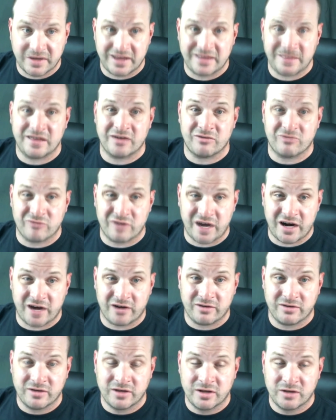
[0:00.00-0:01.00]
and they're
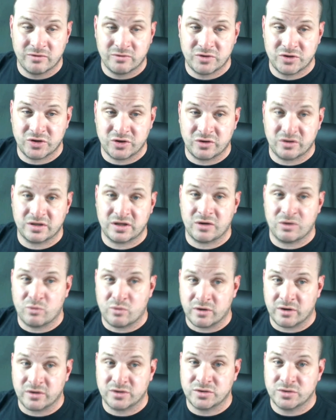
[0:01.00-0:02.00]
rare, but you can only take
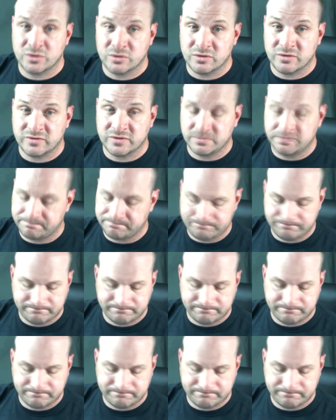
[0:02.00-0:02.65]
1 or 2 of them.